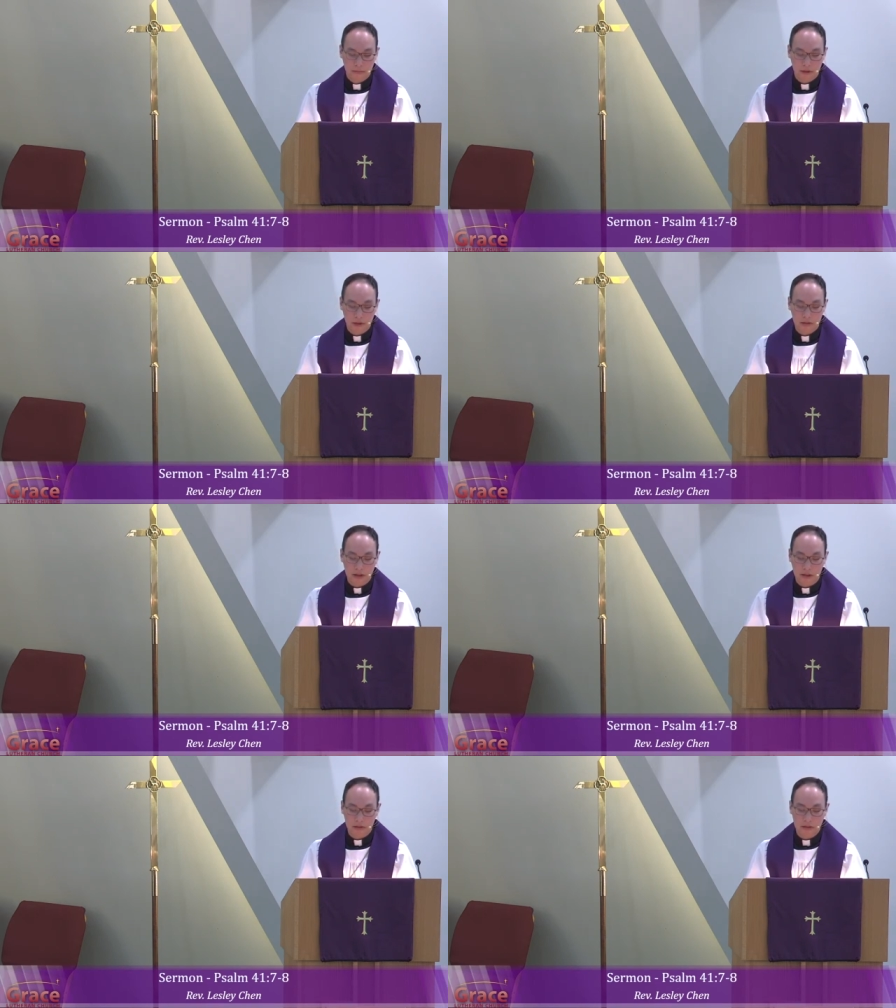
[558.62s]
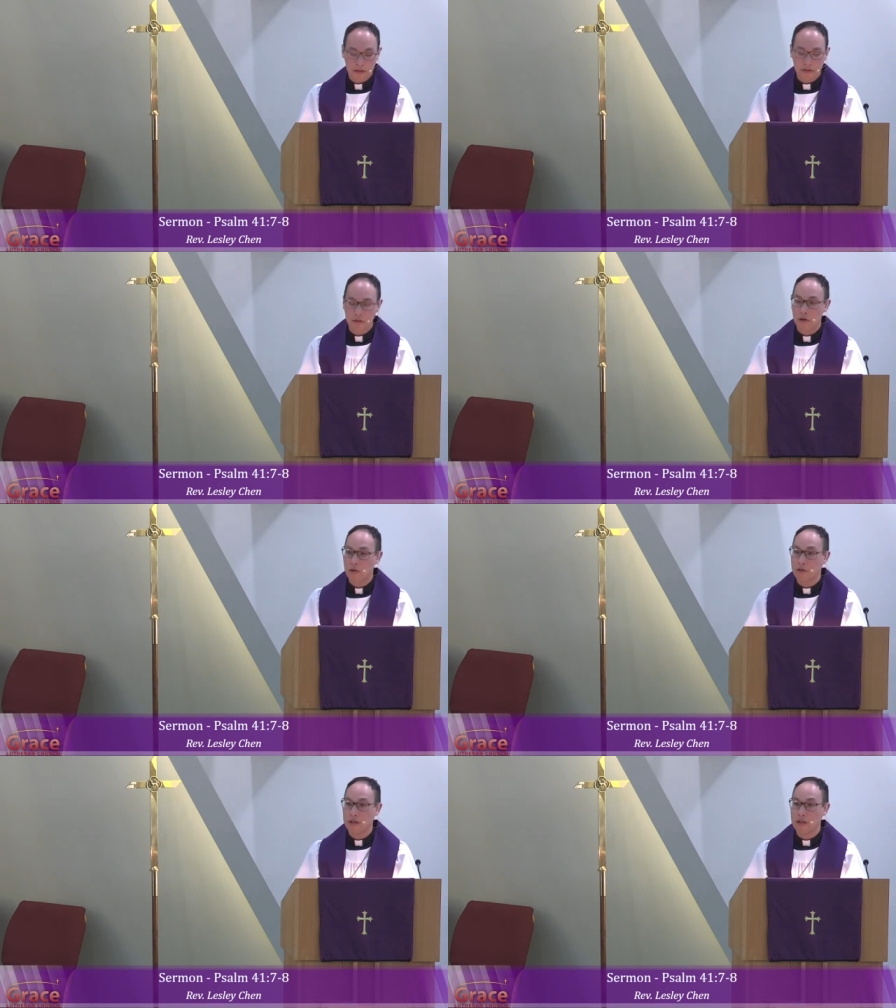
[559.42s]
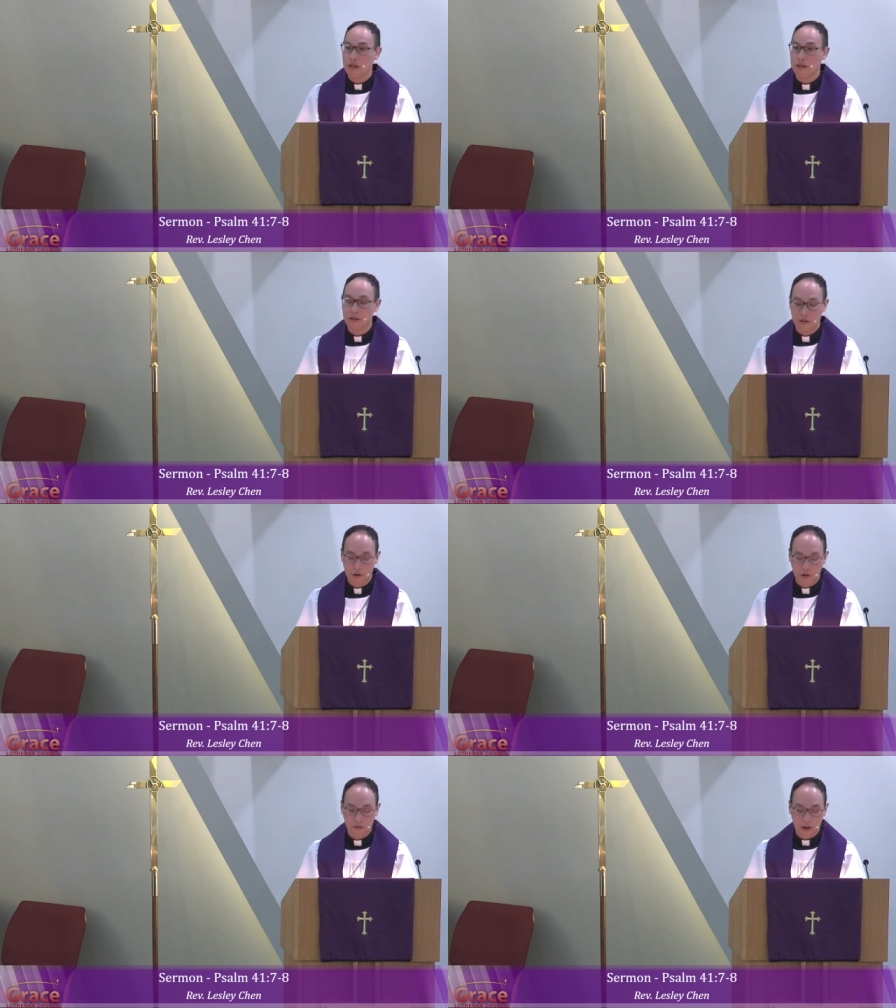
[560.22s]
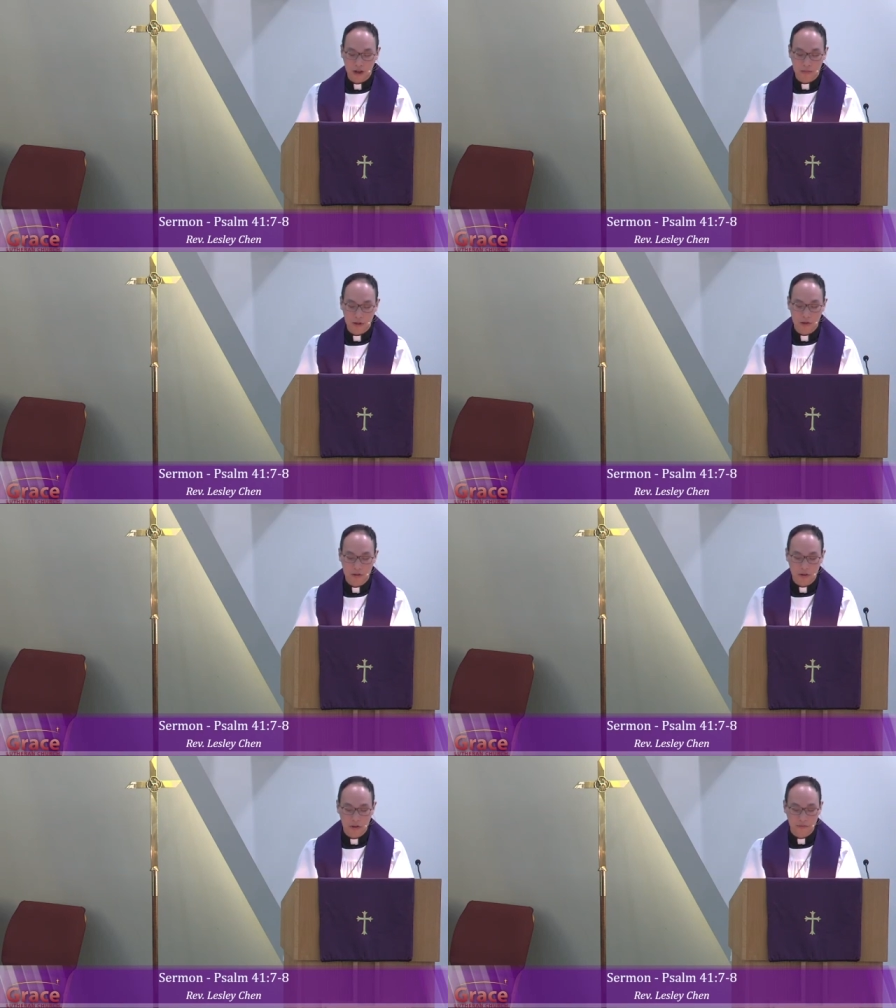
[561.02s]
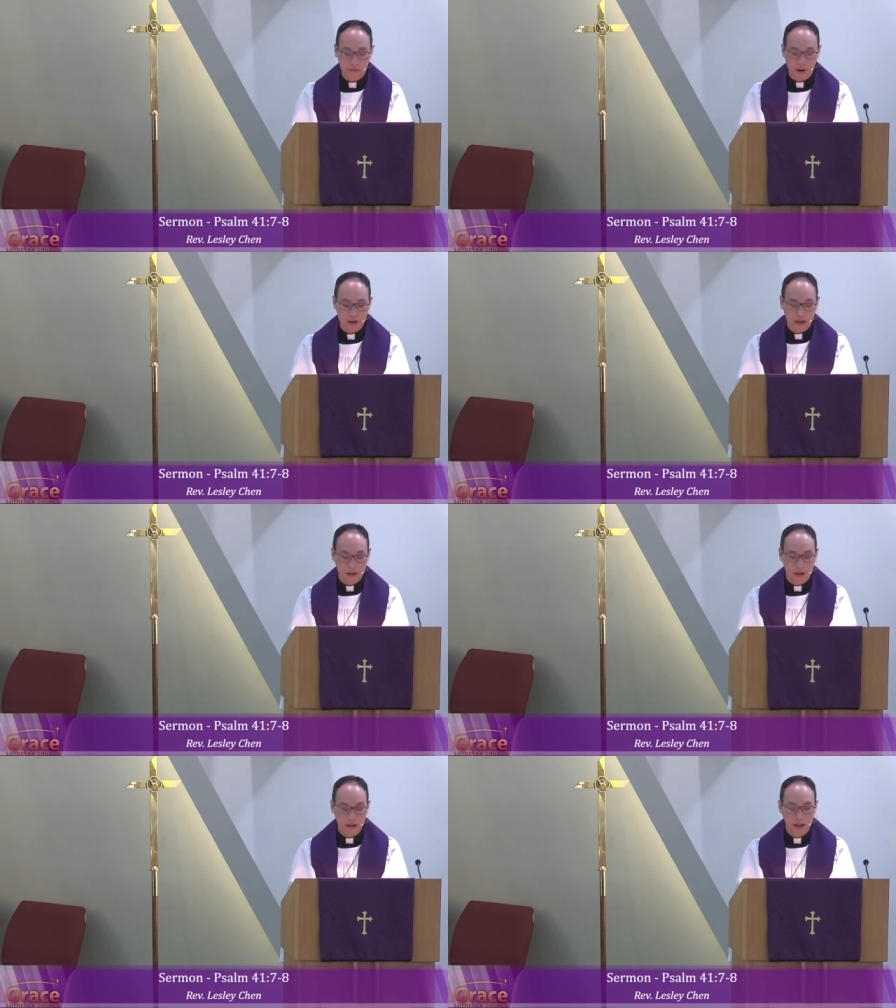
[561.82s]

God's silence is holy and horrifying because on Good Friday,